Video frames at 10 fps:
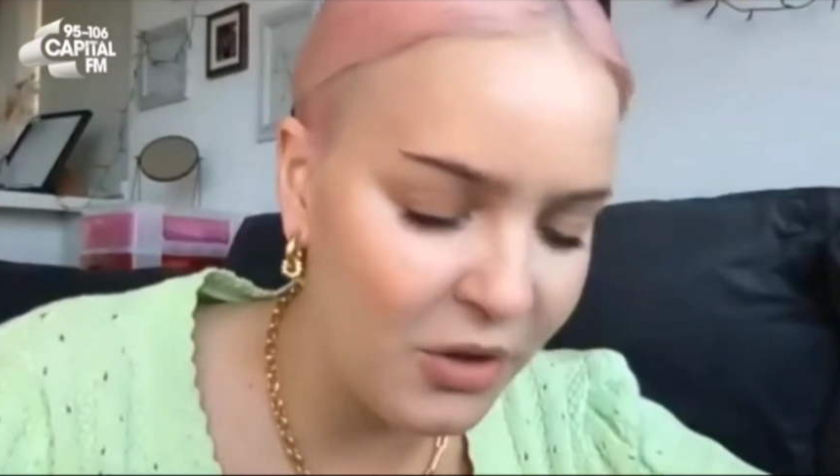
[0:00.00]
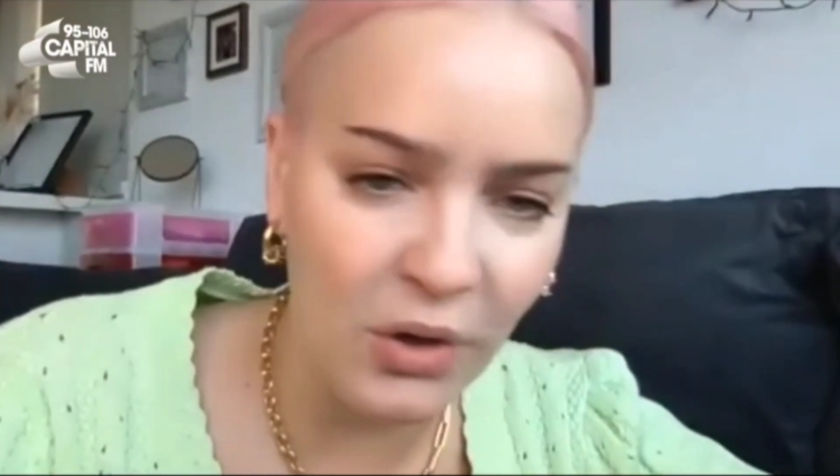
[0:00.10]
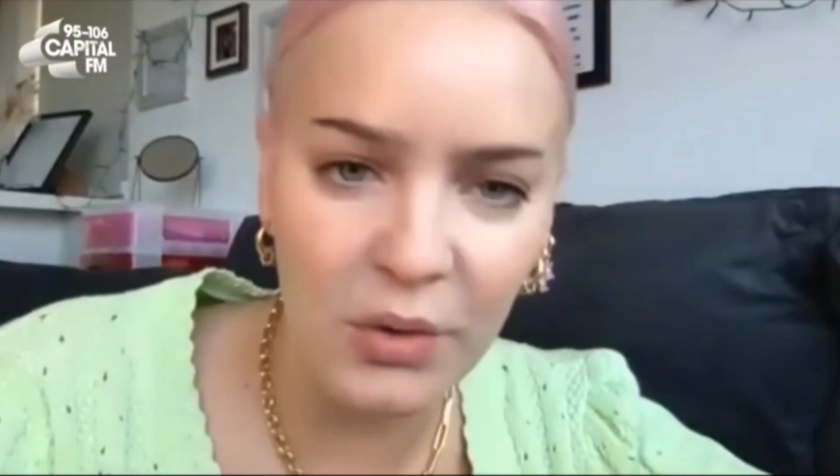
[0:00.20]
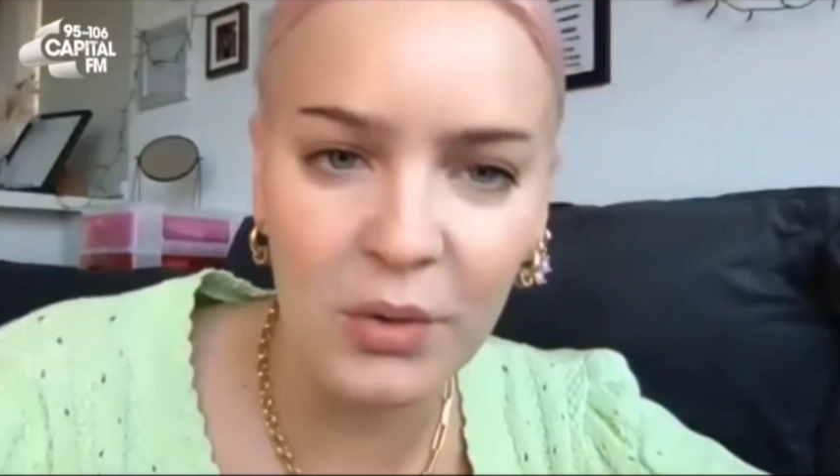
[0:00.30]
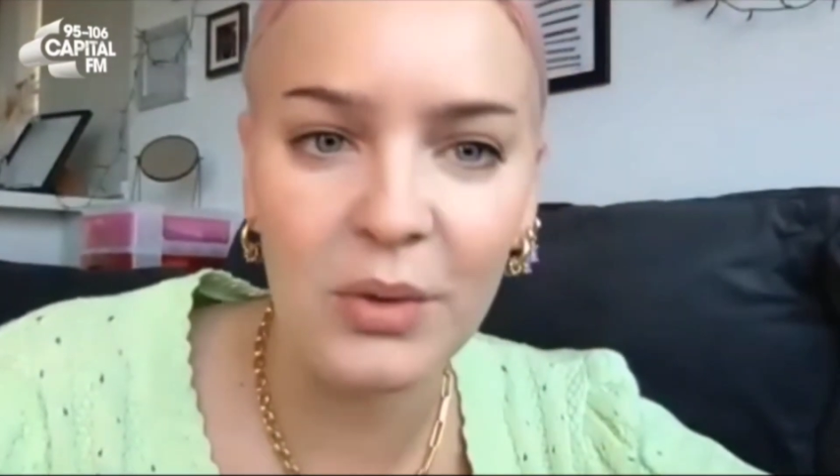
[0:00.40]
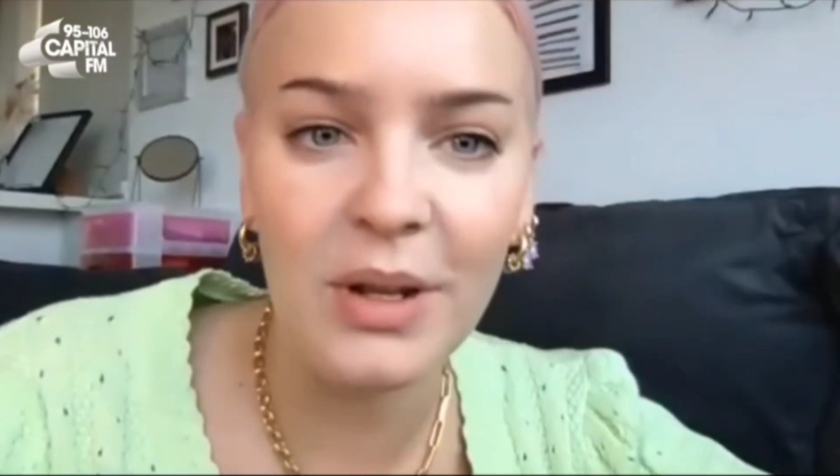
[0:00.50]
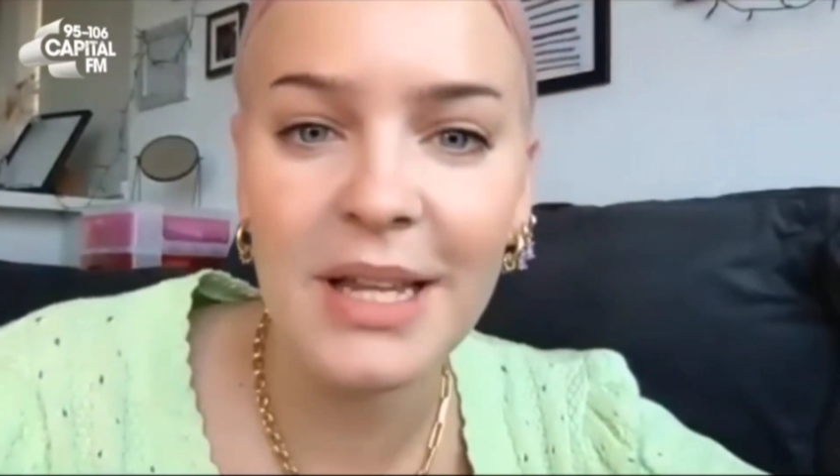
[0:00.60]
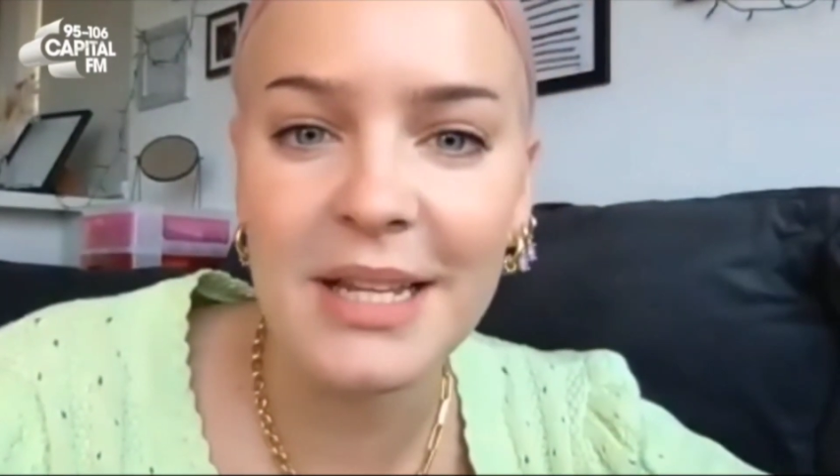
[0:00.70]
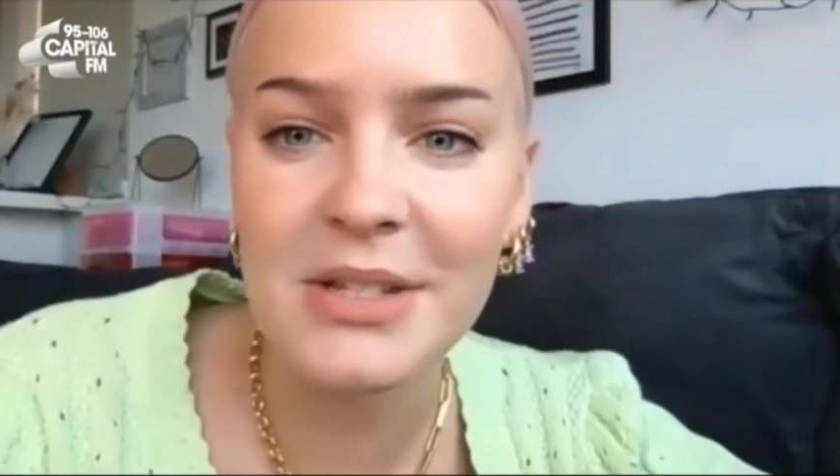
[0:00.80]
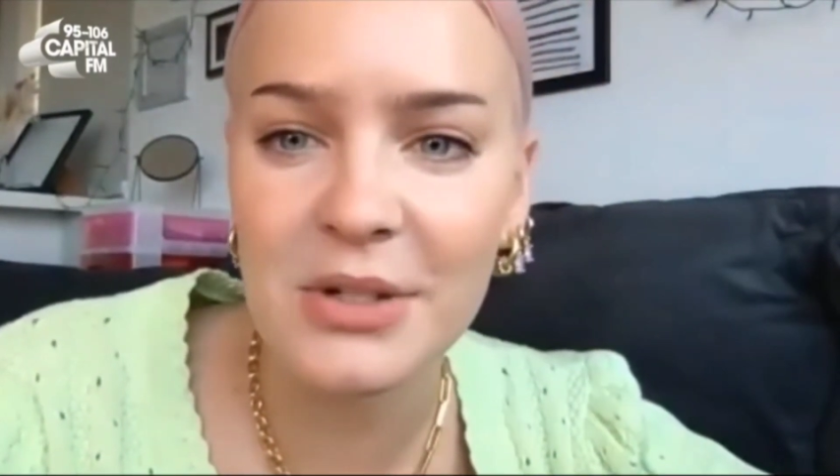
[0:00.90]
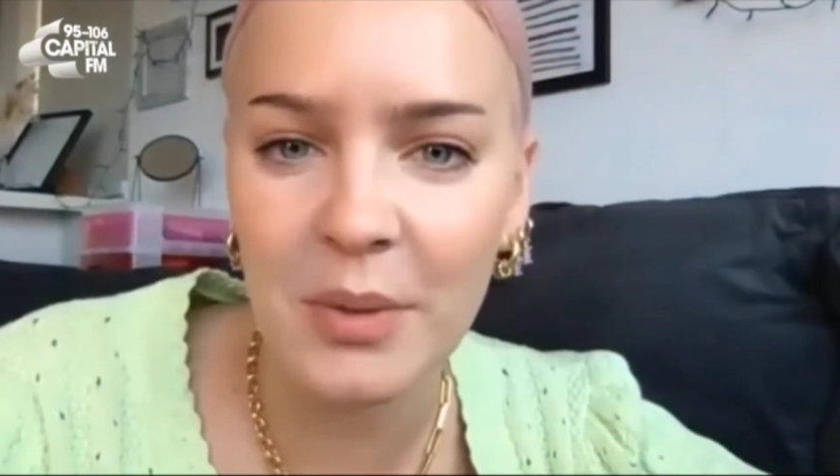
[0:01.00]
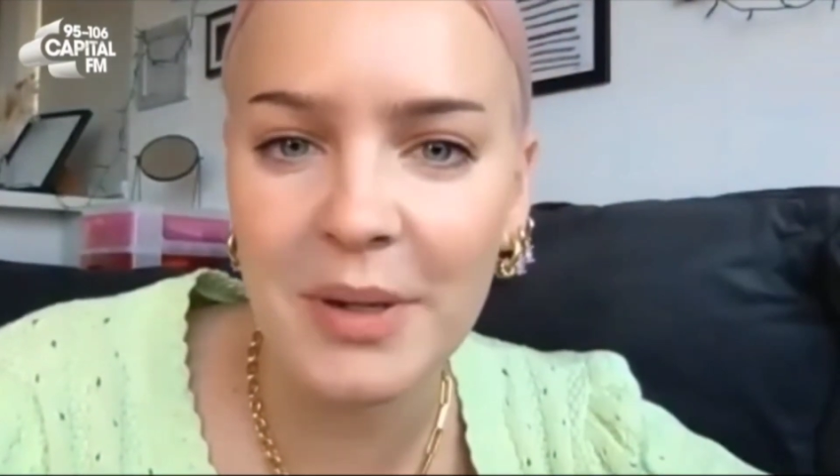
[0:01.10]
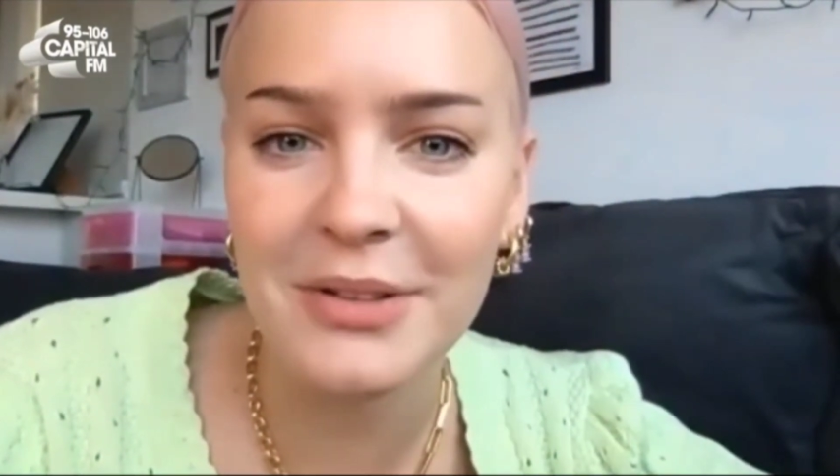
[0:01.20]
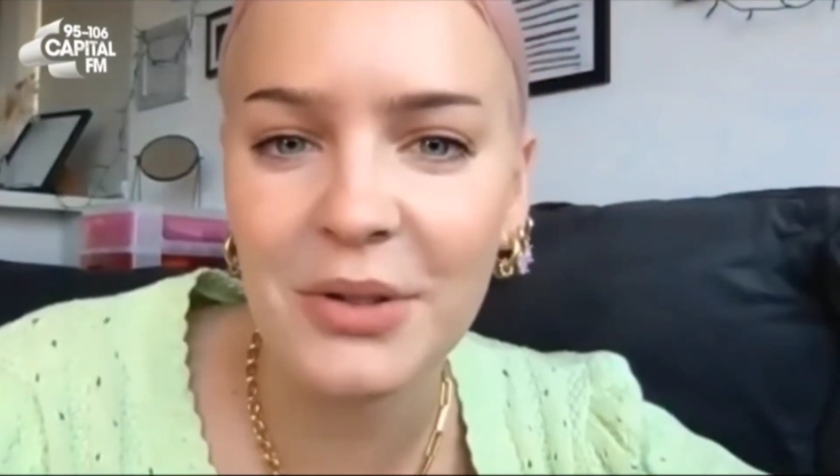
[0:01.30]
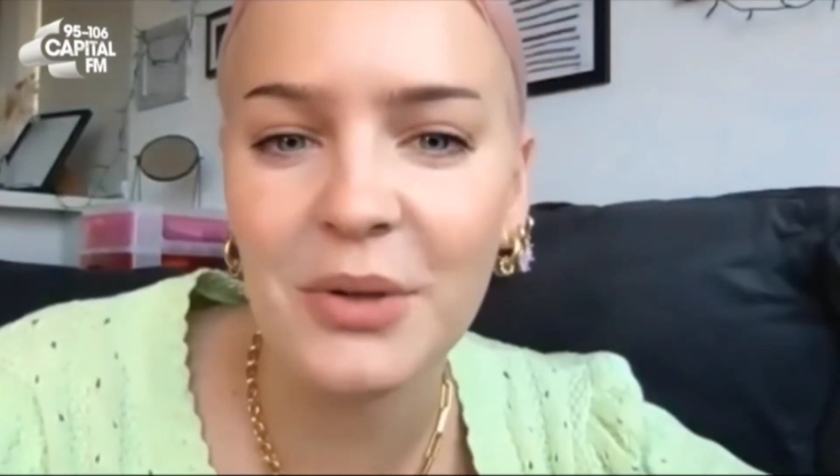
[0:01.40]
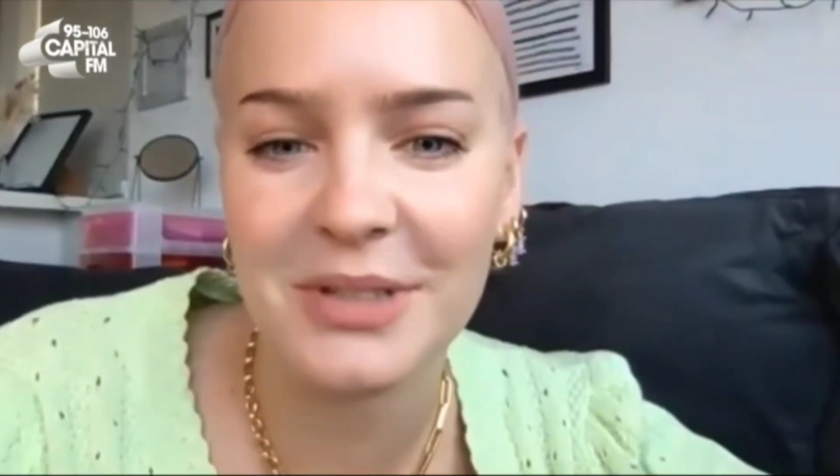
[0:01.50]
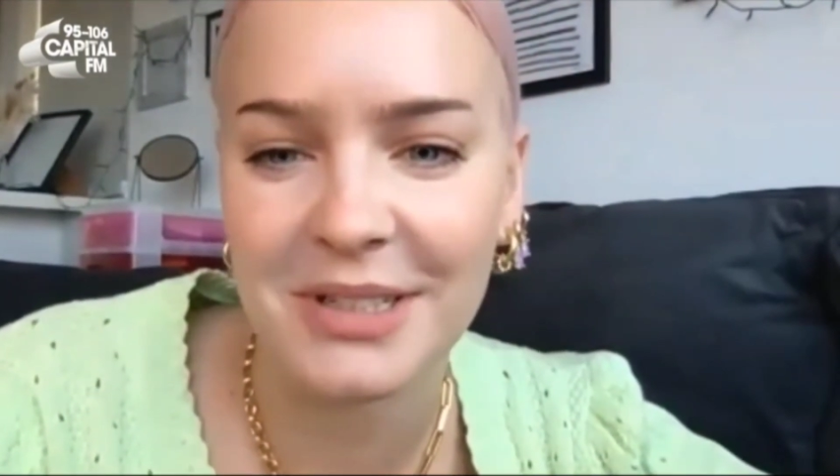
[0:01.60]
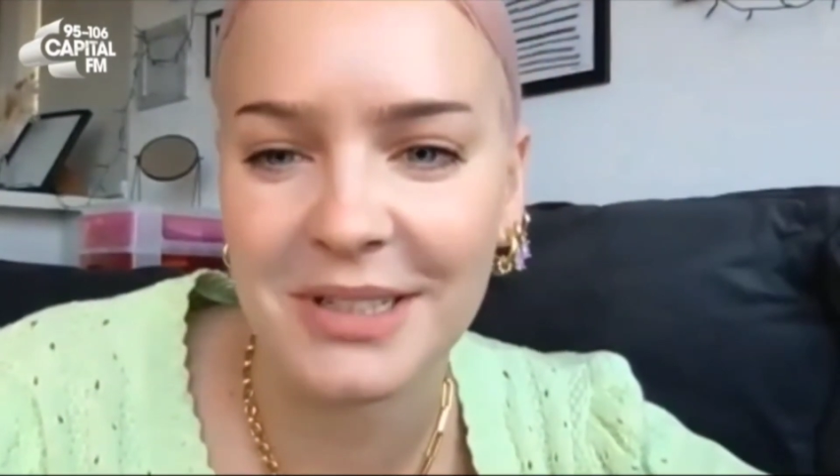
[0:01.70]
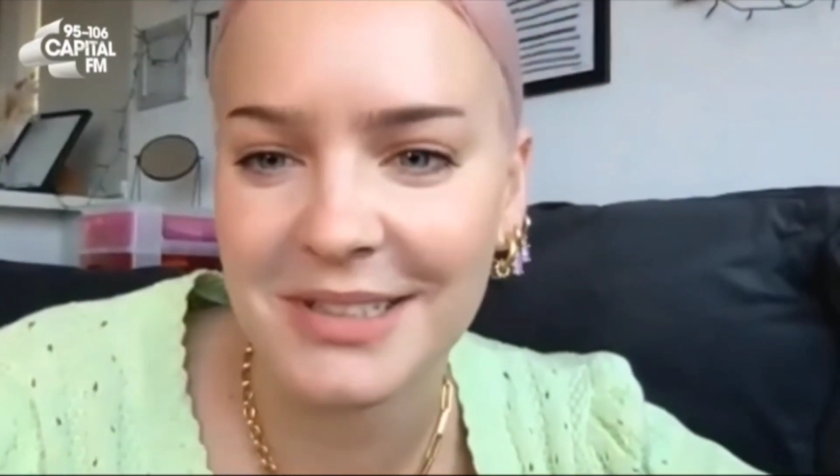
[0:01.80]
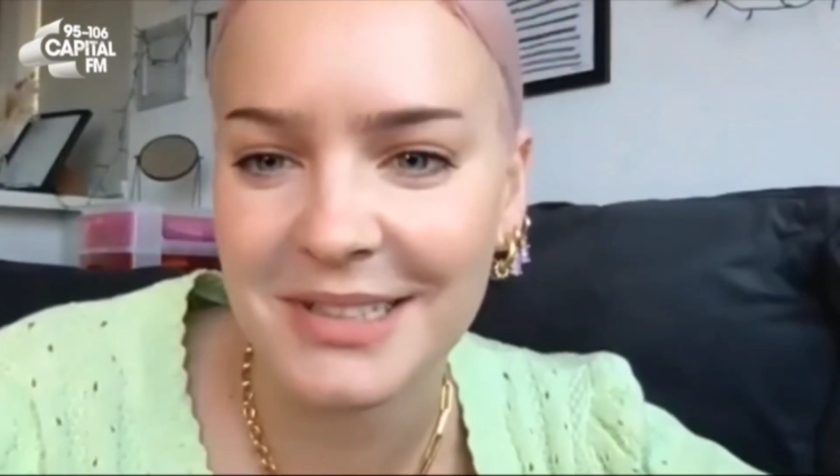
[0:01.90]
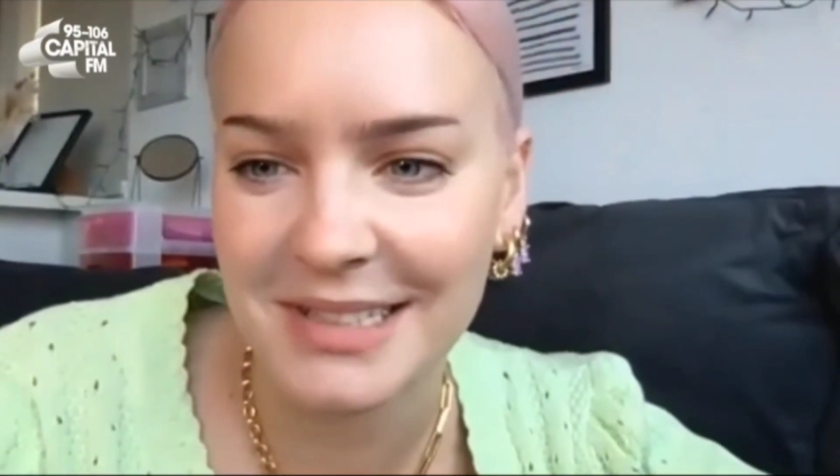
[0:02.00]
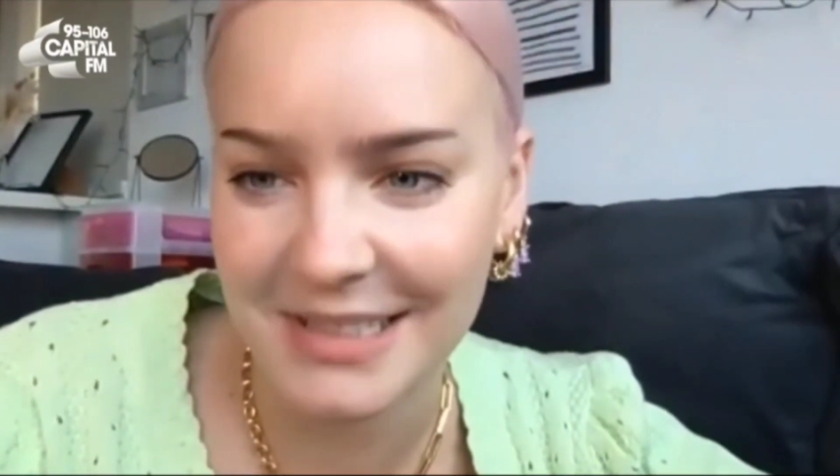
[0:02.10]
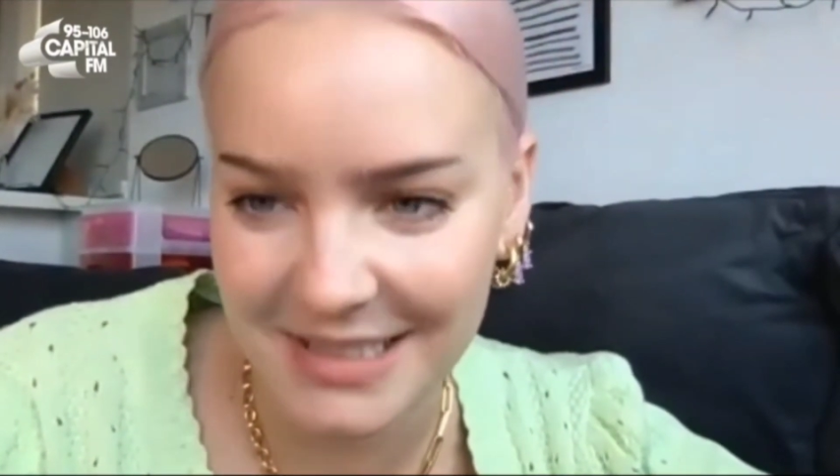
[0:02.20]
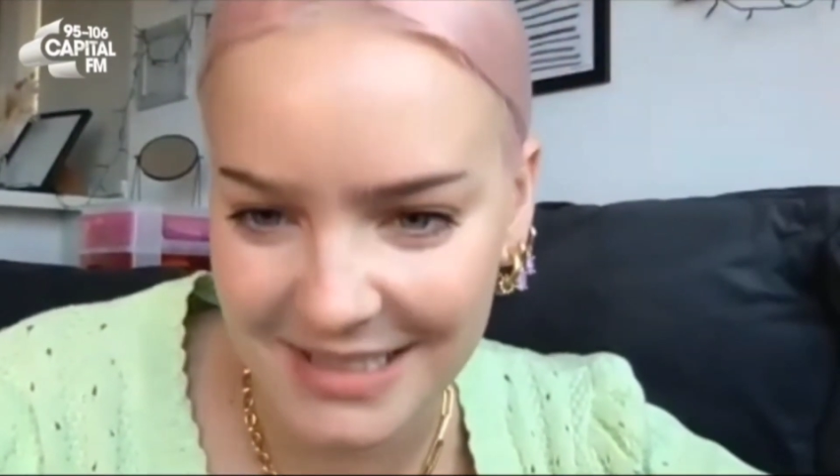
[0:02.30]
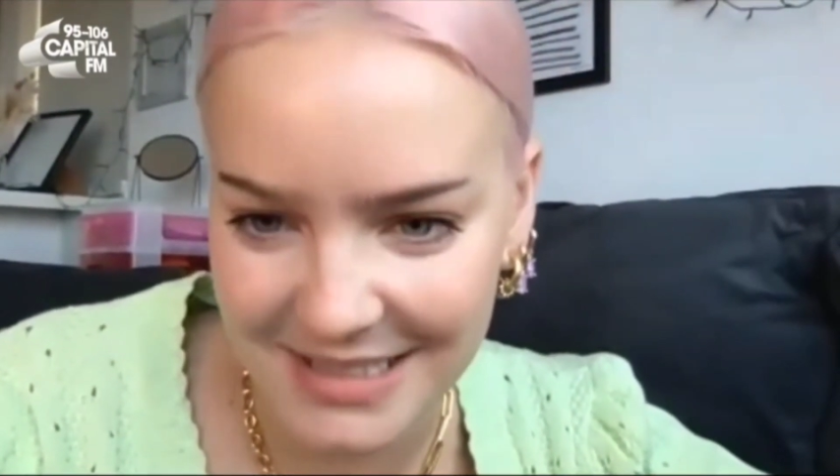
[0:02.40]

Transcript: call his twin daughters?